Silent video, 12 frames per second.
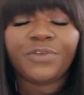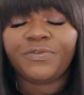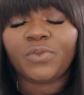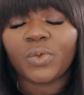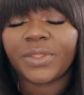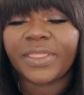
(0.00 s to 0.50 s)

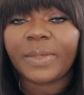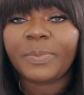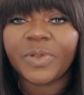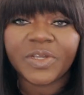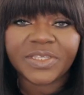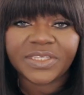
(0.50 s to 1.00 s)
if you are
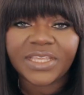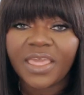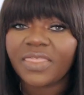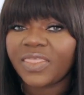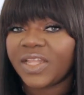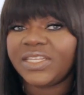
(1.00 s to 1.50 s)
that
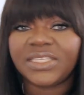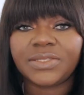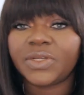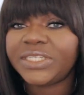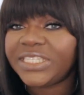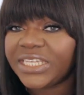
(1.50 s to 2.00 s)
person that
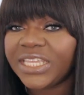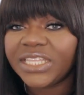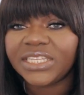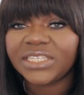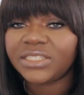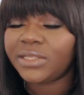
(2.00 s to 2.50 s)
is not
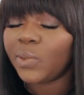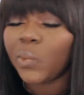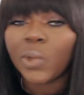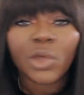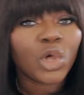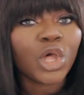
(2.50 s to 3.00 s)
digging this
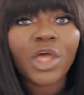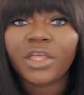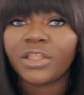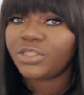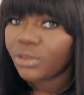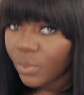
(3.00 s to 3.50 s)
look,
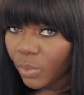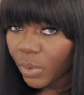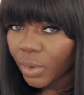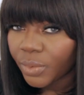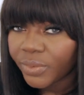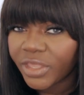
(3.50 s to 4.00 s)
don't
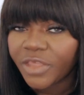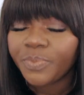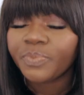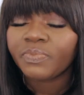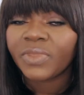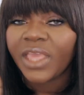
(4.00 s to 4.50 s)

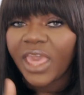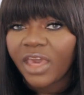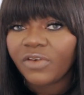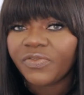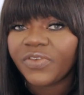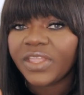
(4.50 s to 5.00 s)
worry,
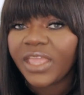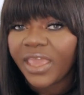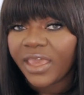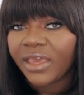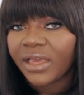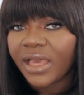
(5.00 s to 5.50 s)
Elfin
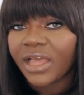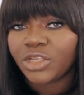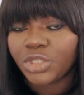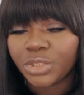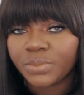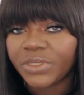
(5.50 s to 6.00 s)
Hair
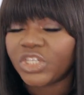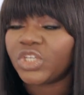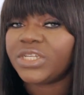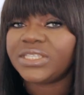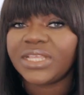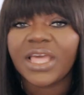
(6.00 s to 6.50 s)
got you,
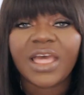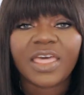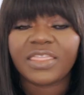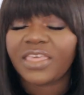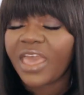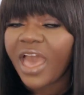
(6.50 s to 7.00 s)
because
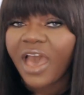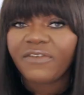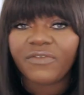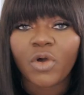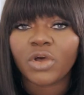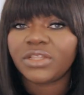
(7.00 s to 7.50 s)
they
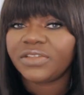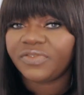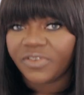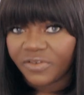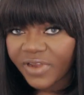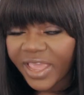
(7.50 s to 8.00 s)
have other
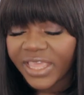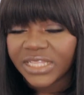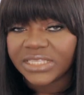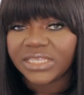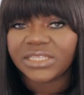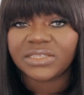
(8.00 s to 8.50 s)

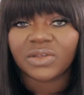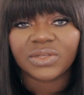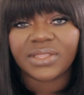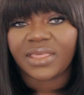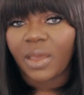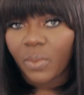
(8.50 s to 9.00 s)
varieties
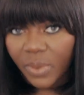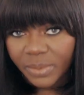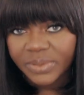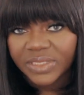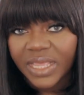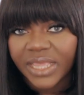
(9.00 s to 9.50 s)
on their
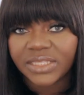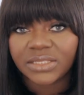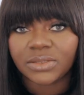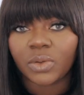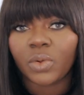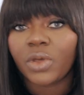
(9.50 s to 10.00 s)
website.
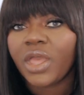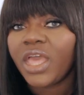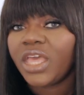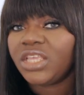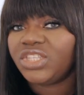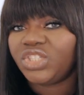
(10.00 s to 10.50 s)
So
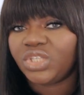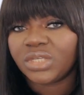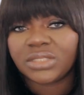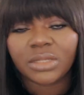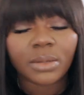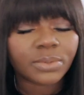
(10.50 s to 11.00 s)
it's
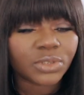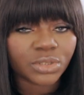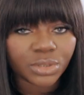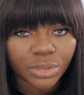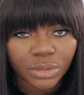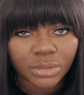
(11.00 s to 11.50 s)
just up
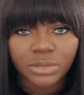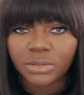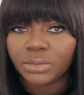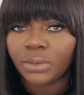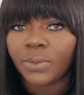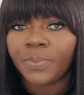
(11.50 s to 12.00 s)
to you
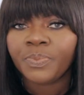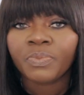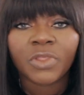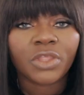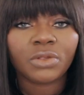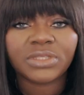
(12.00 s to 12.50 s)
to,
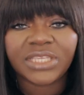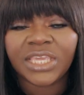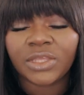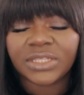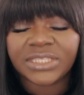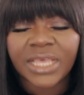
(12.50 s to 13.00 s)
you know,
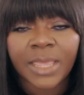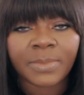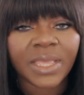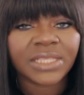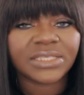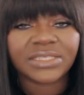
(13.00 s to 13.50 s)
take your
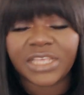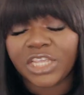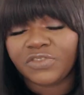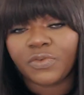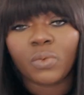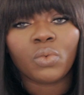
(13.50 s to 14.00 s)
time and
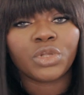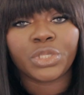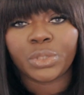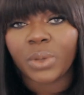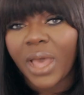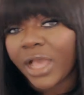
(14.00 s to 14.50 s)
search for
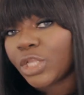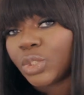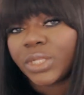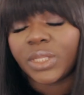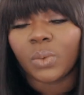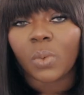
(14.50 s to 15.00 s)
what you
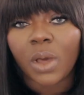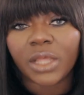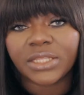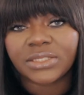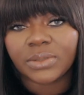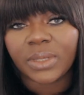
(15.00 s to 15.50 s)
actually
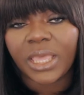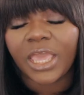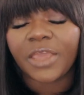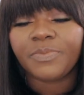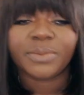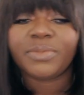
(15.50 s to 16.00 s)
want.
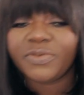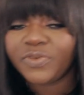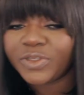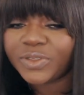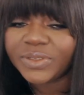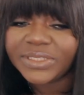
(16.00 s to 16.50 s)
Okay, but
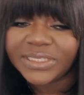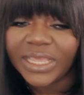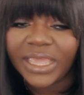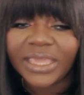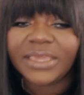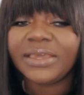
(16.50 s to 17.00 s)
for
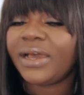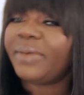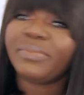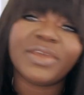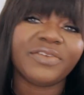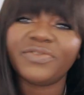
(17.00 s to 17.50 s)
today,
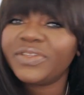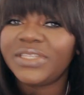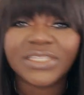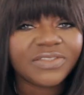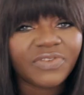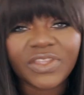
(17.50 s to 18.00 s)
I mean for
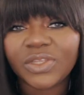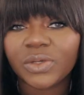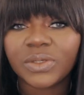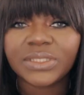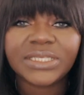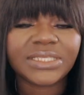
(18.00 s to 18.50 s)
this
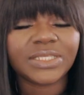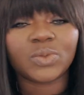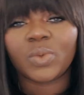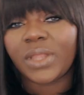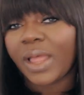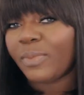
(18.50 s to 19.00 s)
video, this
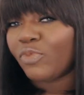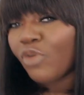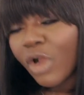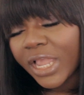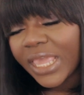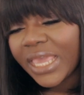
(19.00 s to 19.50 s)
is what I'm
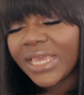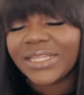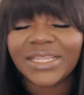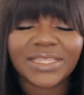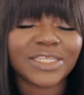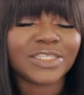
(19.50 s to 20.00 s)

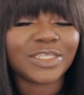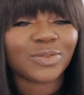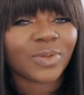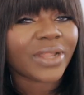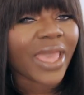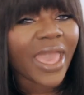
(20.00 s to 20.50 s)
rocking and this
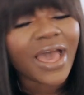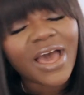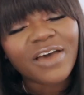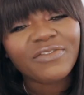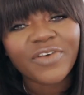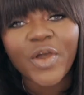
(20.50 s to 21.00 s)
is what I
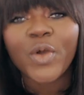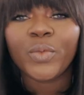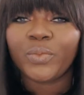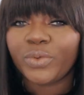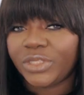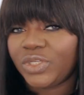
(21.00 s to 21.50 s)
have.
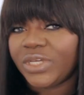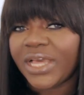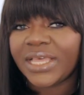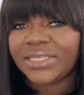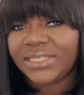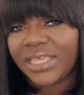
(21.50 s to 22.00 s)
What do you
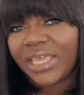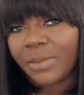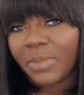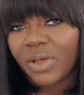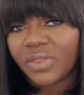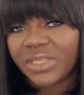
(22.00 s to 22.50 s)
guys think
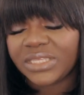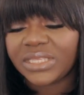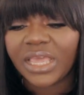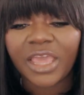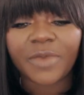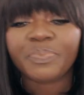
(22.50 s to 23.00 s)
about this
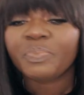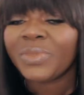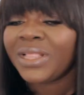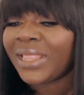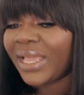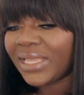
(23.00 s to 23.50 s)
hair?
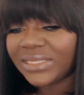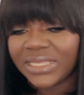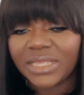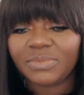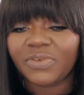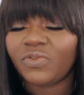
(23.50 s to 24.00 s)
Like I
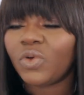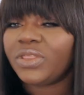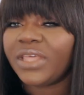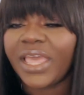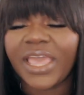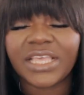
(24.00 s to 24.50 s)
said before,
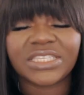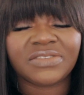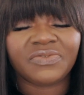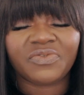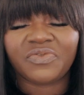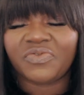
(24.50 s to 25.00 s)
the hair is
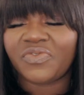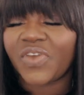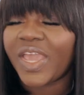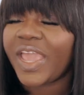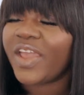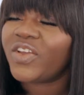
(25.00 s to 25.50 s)

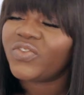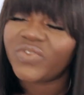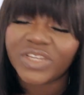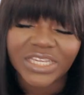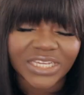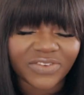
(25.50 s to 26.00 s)

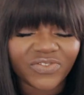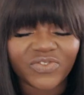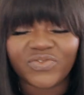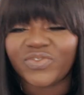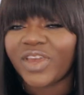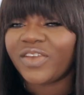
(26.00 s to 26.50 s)
very
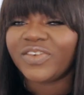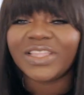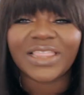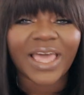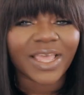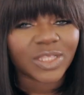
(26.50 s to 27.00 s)
very
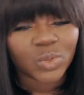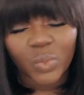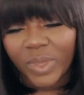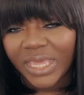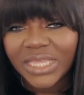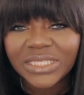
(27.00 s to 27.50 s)

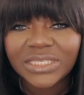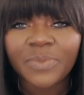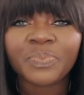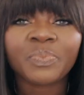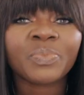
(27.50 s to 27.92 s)
lightweight